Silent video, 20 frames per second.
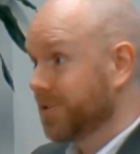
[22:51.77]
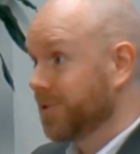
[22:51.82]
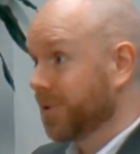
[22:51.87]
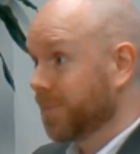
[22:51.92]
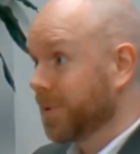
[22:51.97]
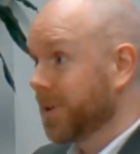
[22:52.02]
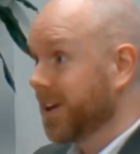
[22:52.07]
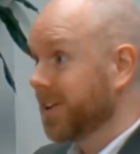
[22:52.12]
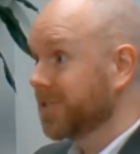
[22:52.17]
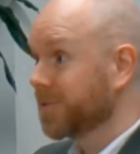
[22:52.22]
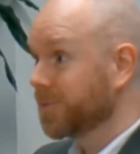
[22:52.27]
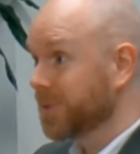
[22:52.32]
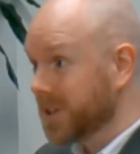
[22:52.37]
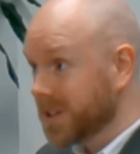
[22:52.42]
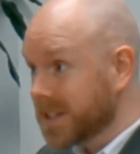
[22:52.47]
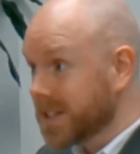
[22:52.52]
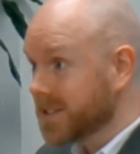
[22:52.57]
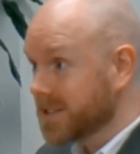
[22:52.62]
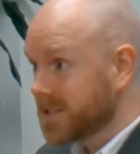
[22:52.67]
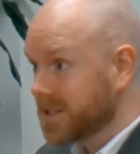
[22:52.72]
took place
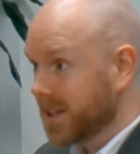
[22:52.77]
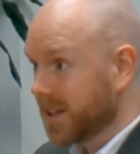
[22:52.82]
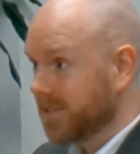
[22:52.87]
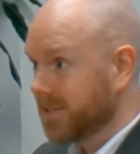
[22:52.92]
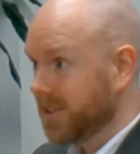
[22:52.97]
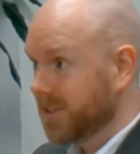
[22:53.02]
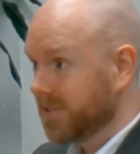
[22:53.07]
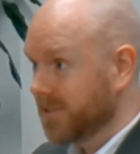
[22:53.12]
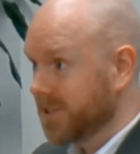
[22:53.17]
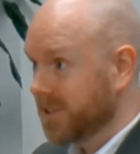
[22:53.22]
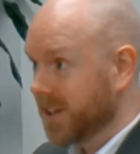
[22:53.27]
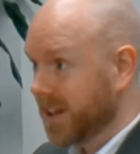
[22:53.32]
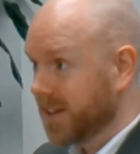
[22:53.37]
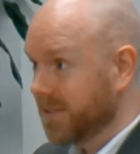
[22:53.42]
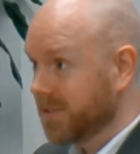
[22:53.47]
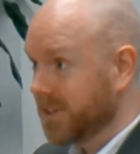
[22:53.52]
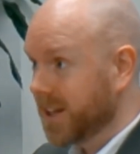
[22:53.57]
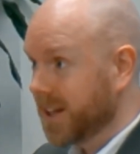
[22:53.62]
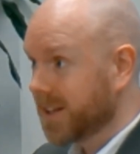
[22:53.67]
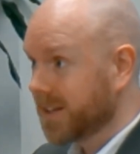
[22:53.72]
within 6 years of the
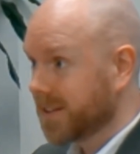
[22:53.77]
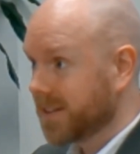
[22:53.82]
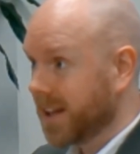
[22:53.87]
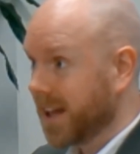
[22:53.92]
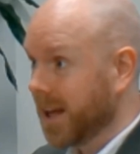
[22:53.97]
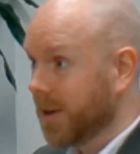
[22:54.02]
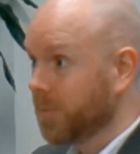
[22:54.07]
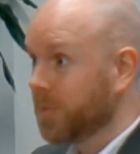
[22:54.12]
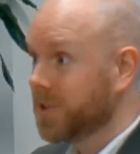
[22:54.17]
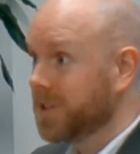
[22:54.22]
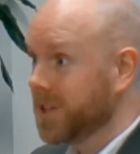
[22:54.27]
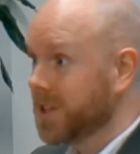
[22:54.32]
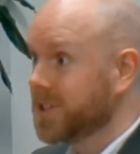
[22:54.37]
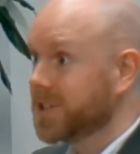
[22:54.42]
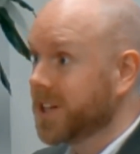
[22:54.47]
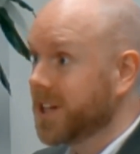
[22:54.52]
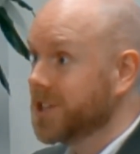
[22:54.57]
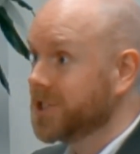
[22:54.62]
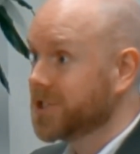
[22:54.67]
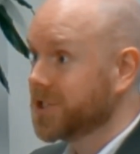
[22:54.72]
date of death and with the
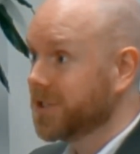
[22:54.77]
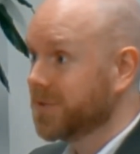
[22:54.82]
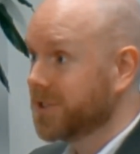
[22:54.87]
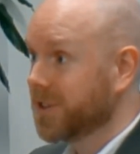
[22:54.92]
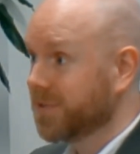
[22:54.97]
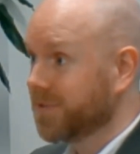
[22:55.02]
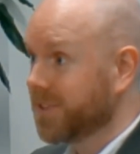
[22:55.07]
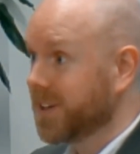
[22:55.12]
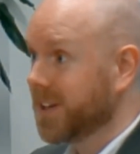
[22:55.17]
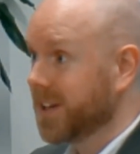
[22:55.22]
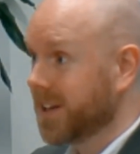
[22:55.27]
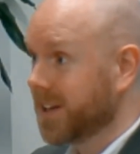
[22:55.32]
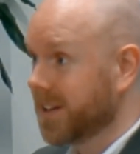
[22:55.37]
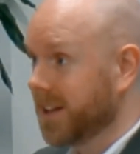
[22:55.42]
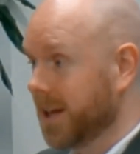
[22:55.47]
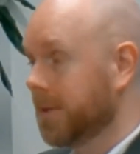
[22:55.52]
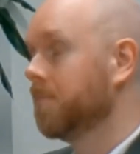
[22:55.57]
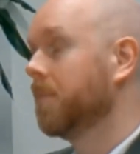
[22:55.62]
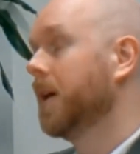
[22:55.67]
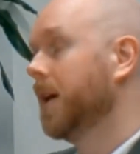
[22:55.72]
intention of defeating a
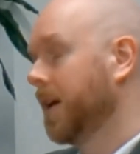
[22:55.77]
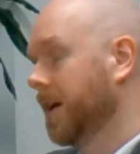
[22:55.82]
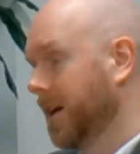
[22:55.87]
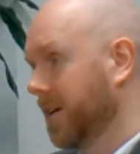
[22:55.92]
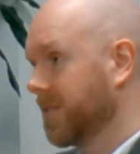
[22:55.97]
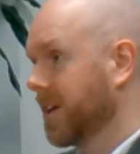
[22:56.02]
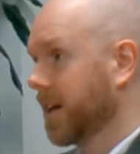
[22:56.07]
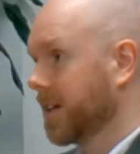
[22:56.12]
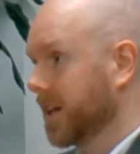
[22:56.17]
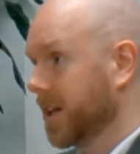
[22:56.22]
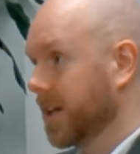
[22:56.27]
claim, exactly,